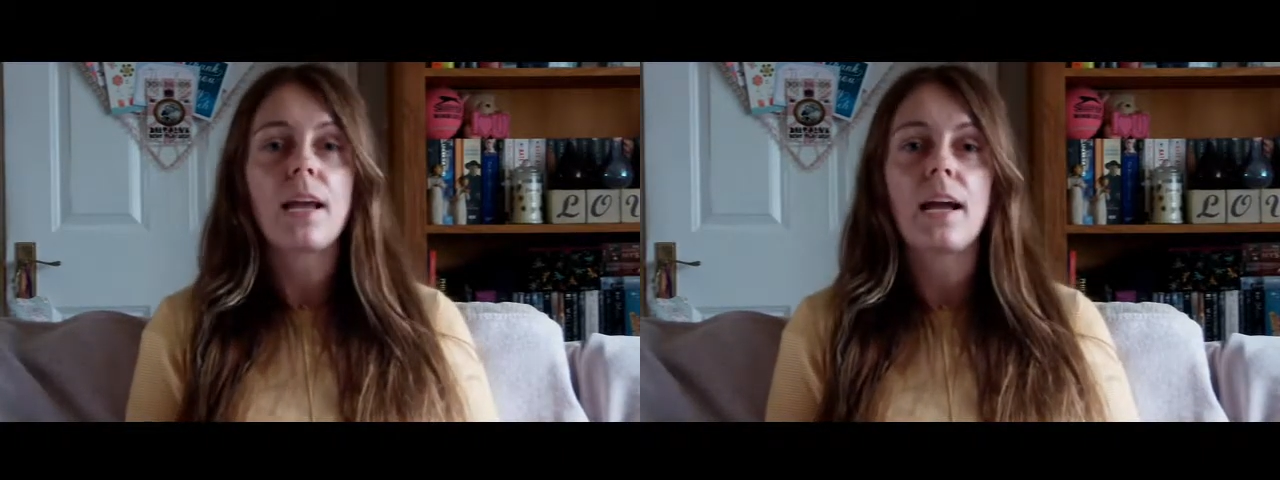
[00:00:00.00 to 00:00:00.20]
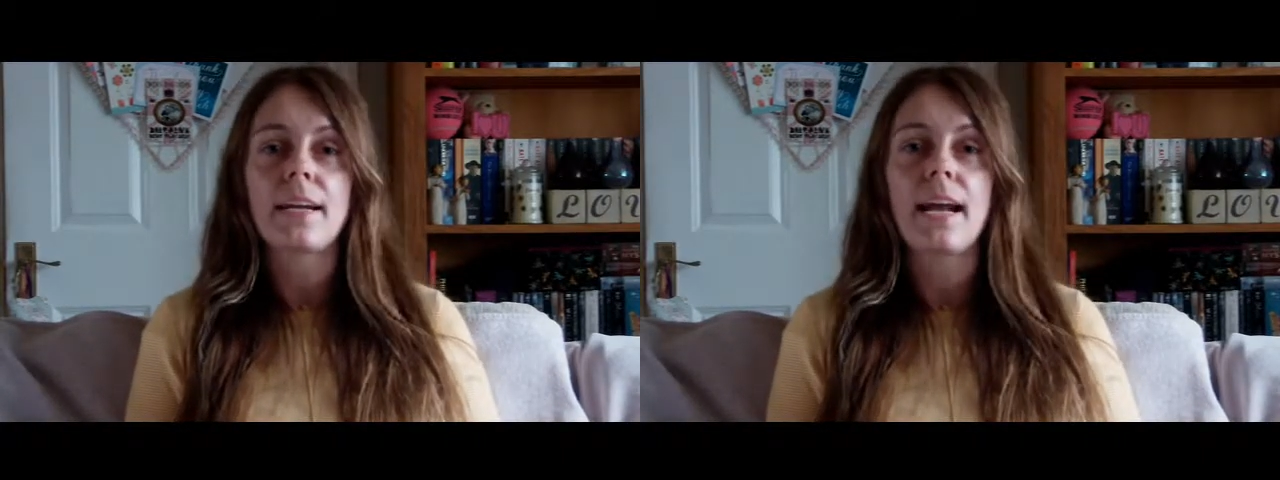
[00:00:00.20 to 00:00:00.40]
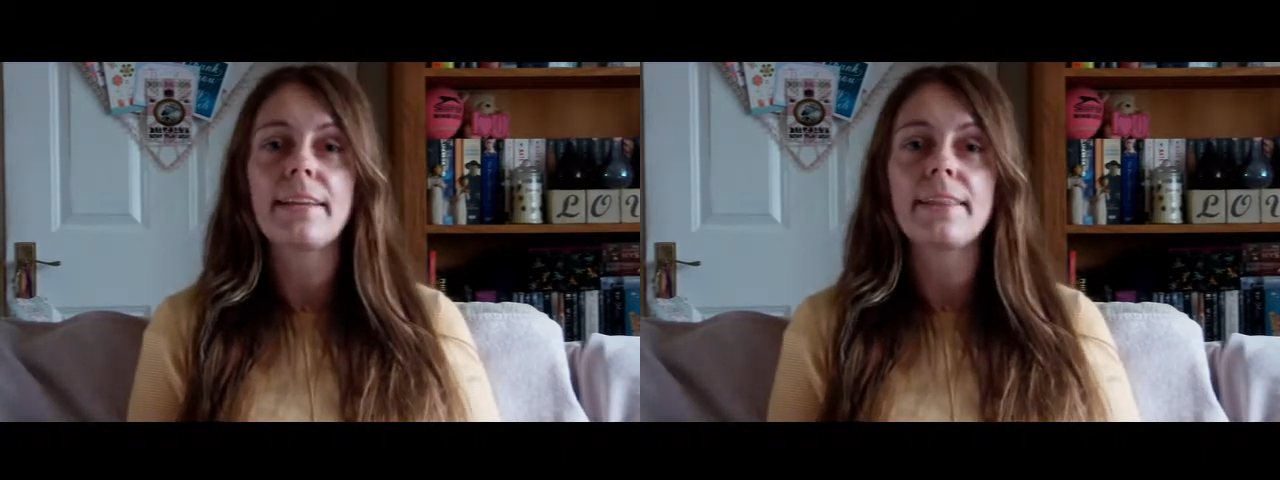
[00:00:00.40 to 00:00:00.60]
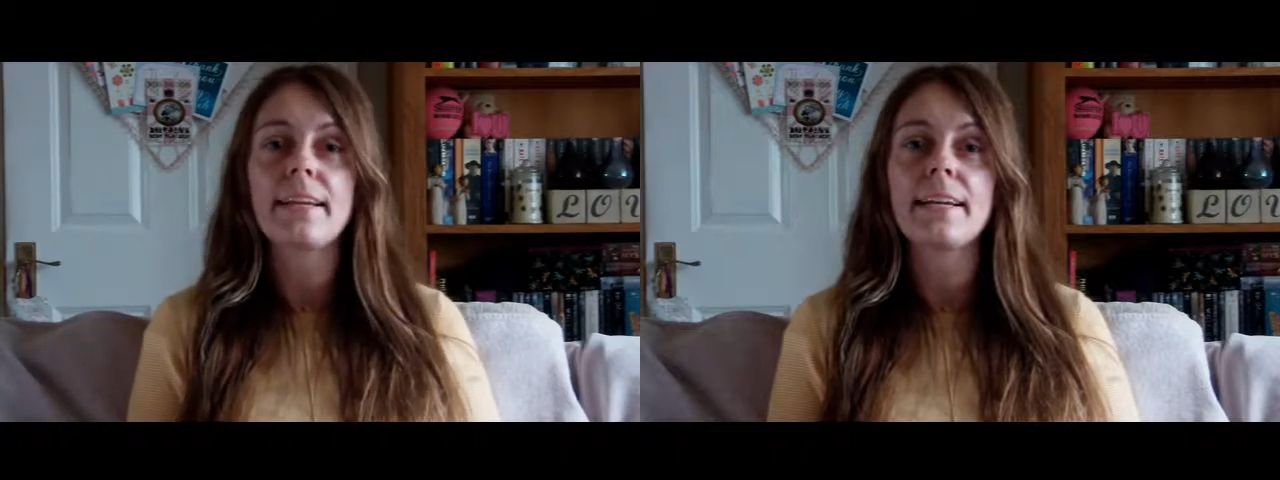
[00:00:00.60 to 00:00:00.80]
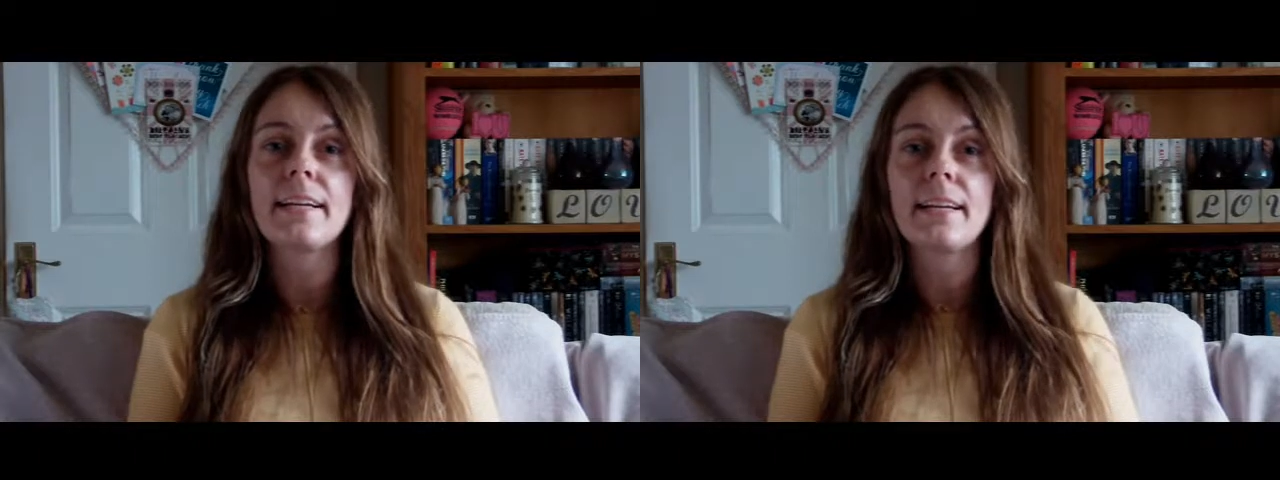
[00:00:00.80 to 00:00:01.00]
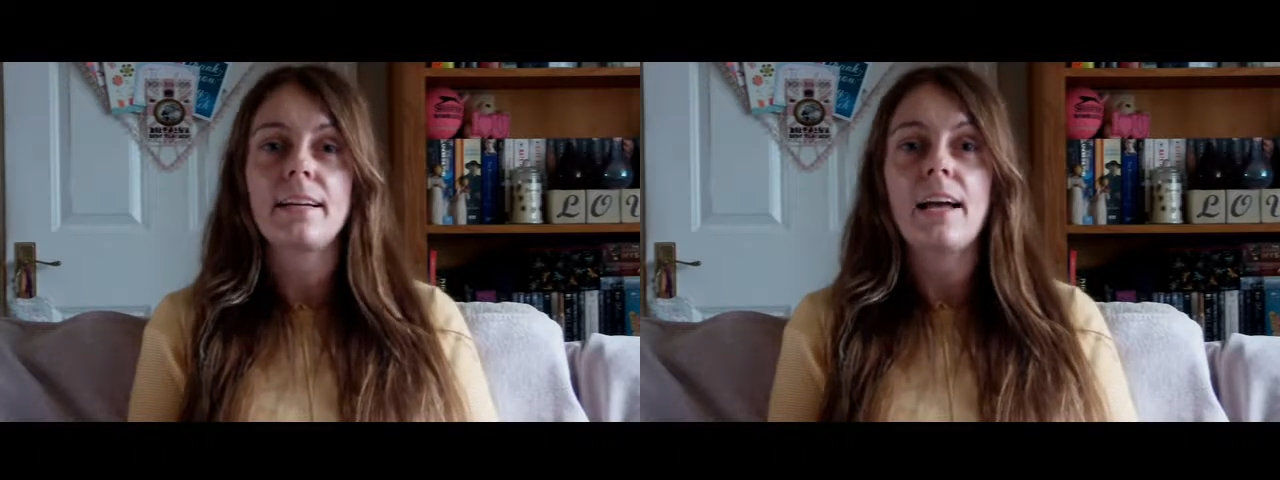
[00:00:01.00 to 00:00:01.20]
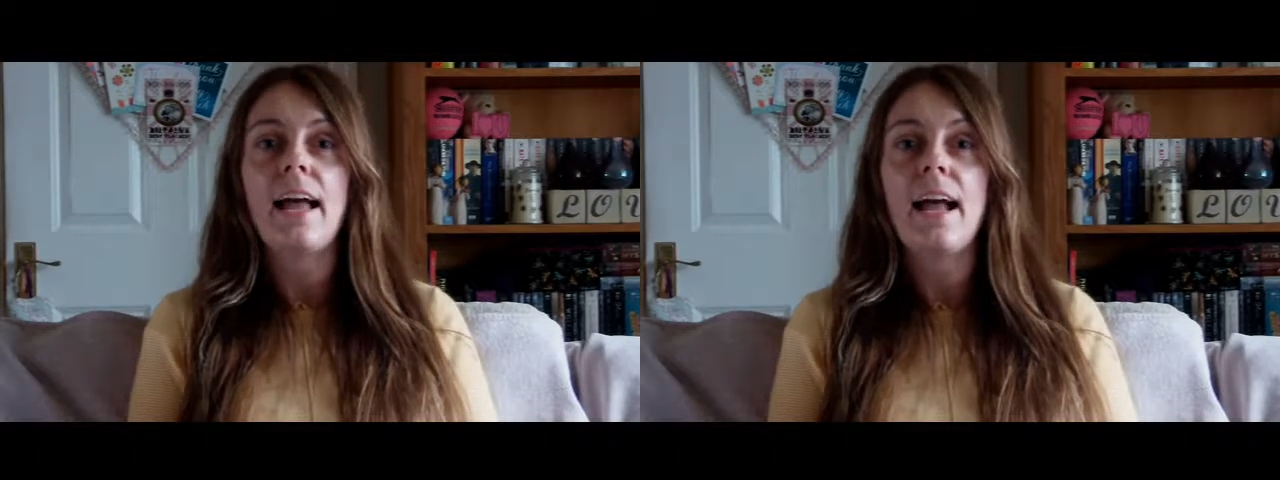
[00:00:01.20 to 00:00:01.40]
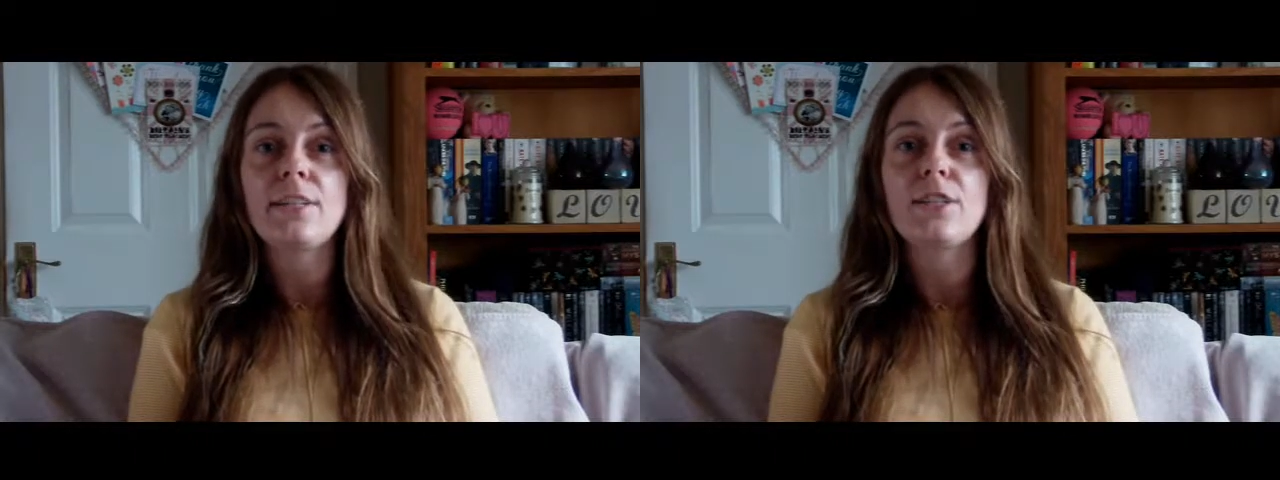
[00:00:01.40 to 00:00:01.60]
a Catholic
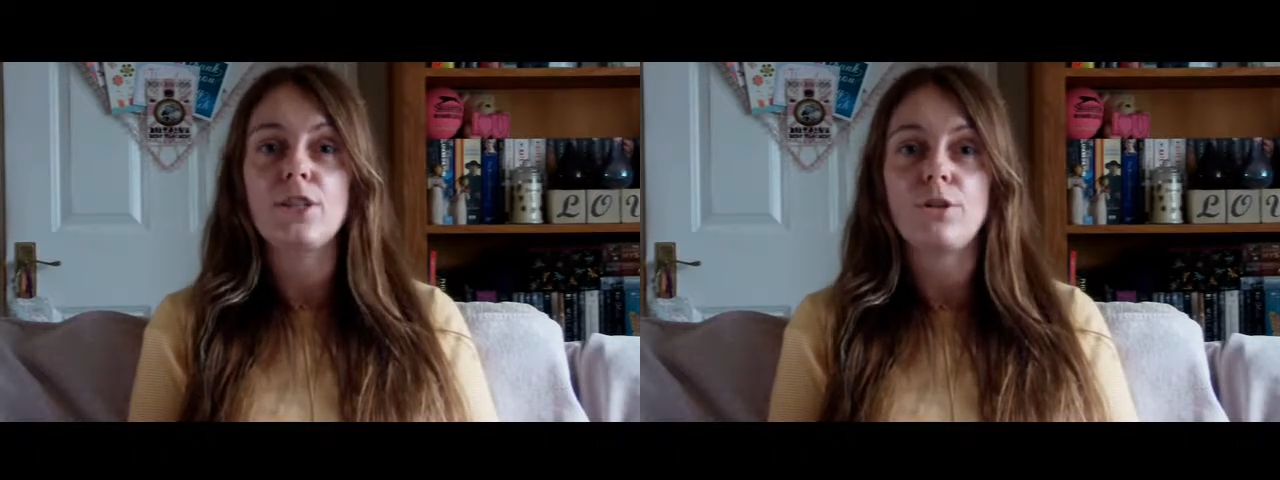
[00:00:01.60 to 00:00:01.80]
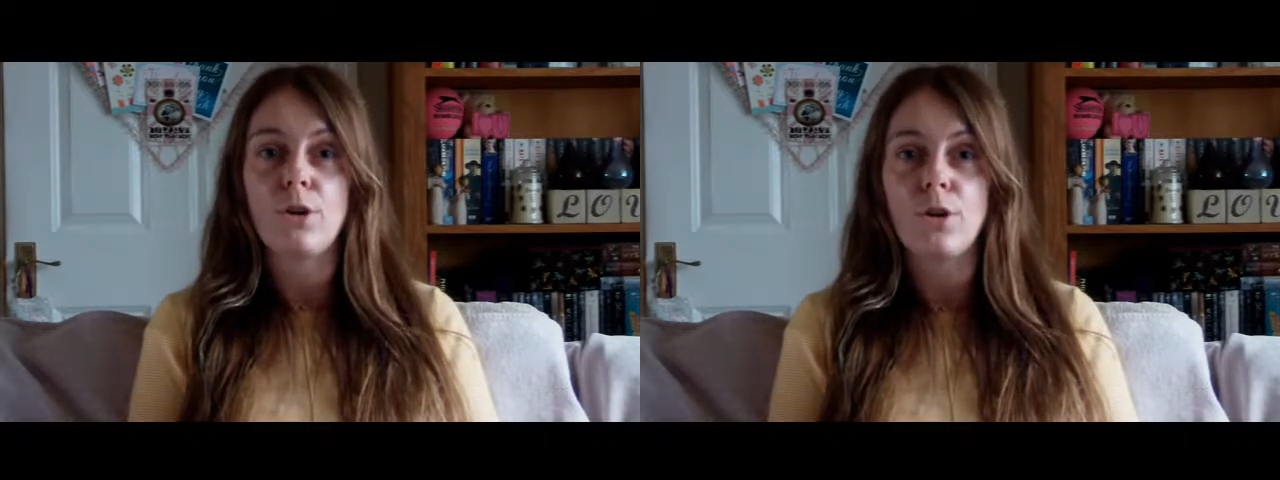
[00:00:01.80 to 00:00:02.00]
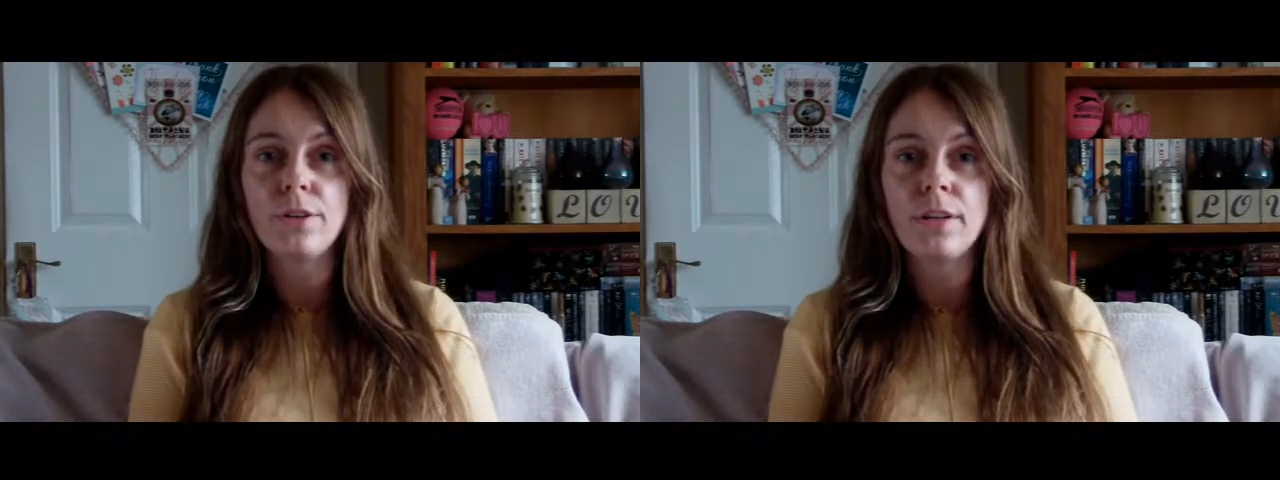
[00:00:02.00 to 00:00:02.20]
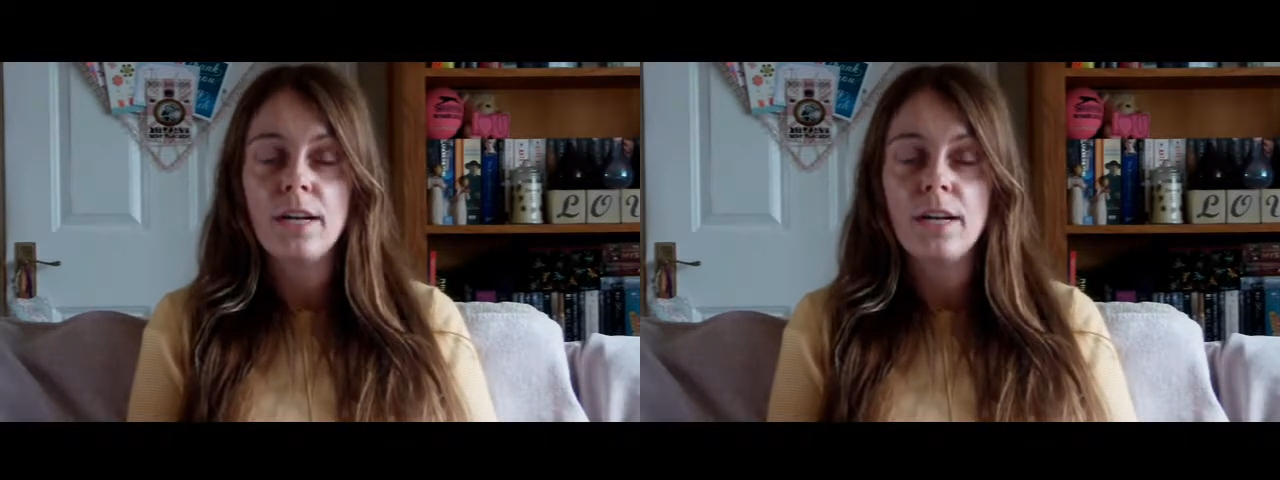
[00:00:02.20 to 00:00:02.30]
heir to the throne